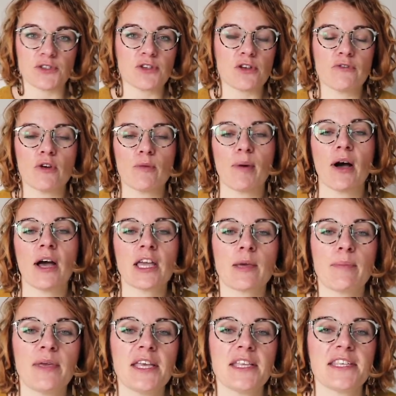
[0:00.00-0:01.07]
So if you're buying
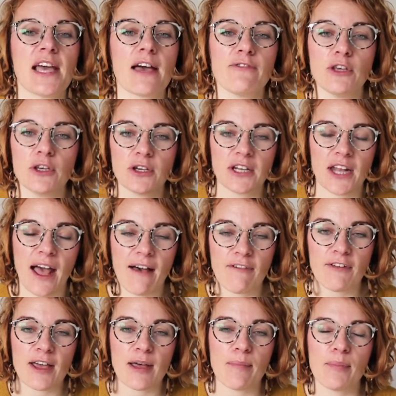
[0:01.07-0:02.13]
a PDF, you can
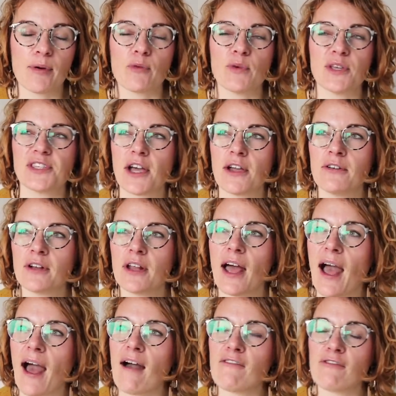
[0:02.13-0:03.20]
have it, but we don't
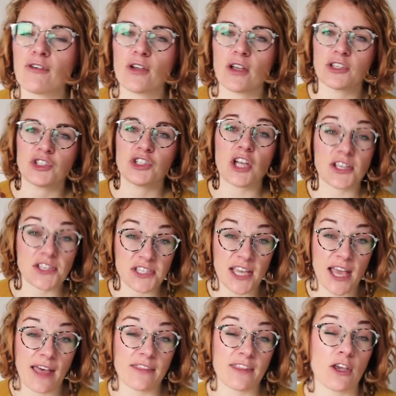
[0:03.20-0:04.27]
have just
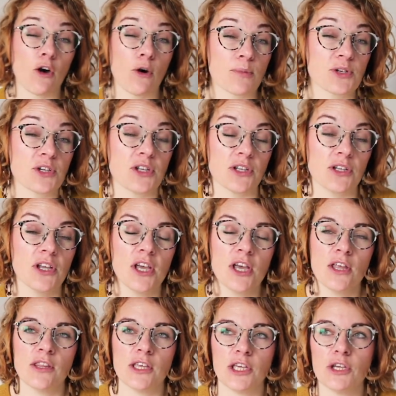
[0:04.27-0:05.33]
yet the option
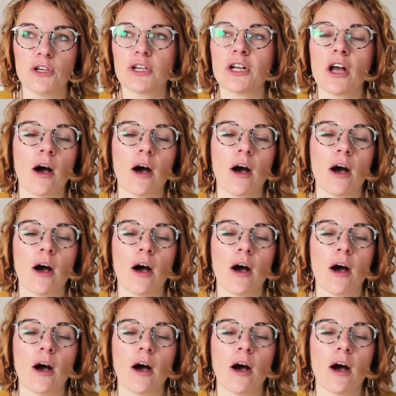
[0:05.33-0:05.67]
that you can